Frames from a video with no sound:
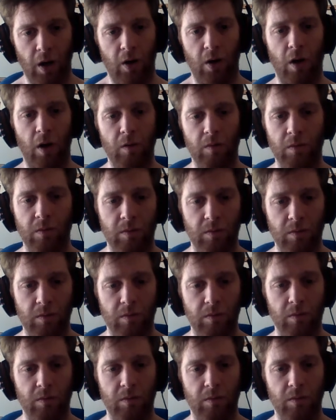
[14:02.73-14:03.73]
don't know.
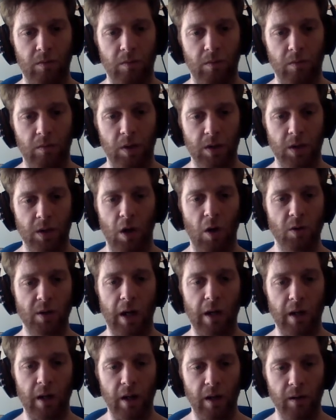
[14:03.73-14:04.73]
There's loads
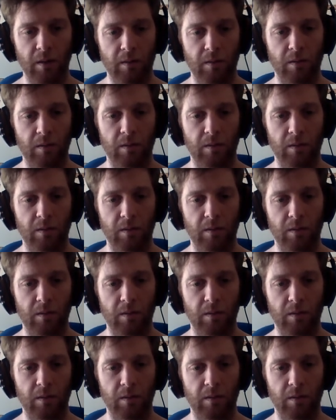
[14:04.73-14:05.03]
out there.